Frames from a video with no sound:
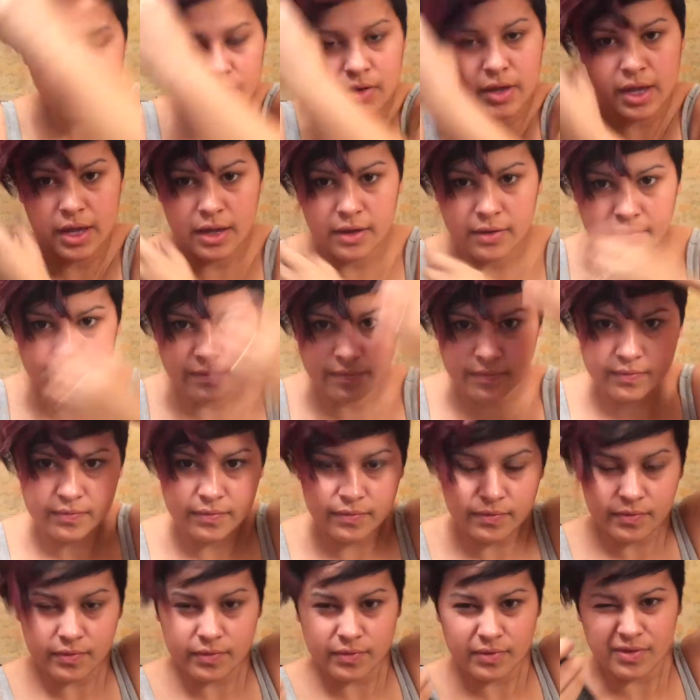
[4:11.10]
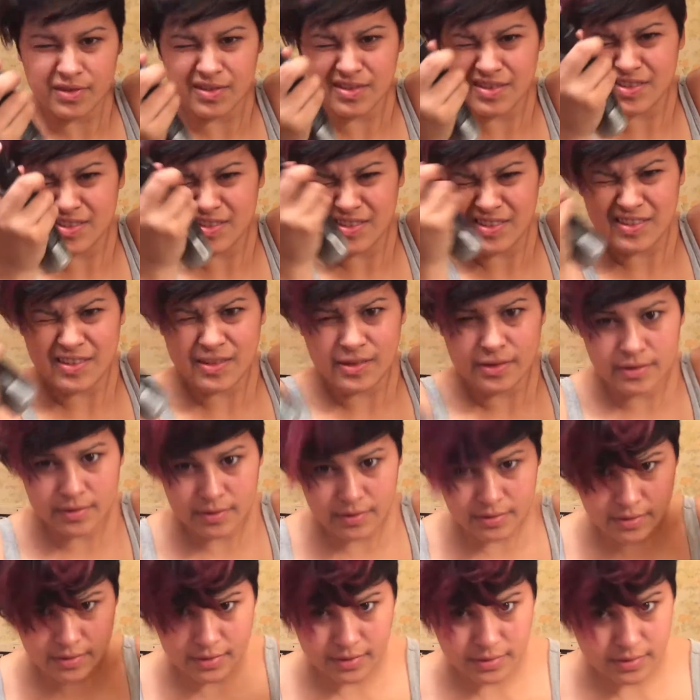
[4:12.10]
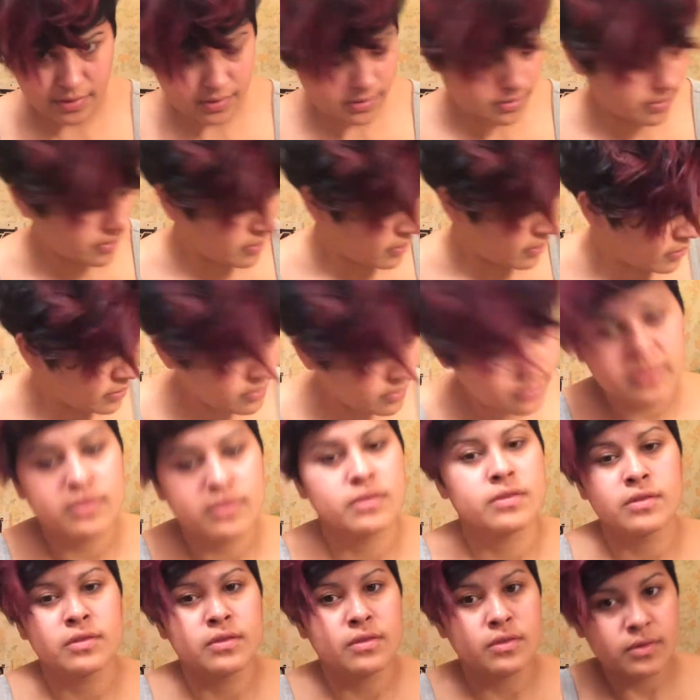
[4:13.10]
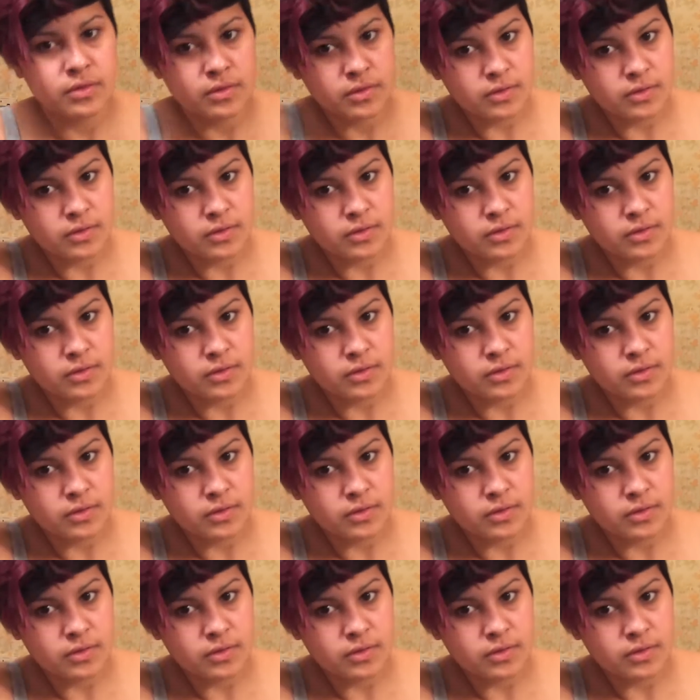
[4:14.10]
(silence)